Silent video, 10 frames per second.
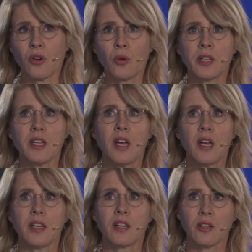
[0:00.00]
only
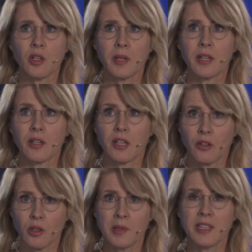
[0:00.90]

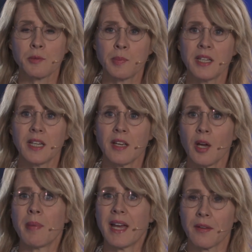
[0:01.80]
economically speaking
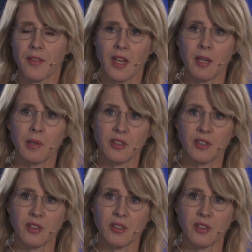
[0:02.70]
a bad thing,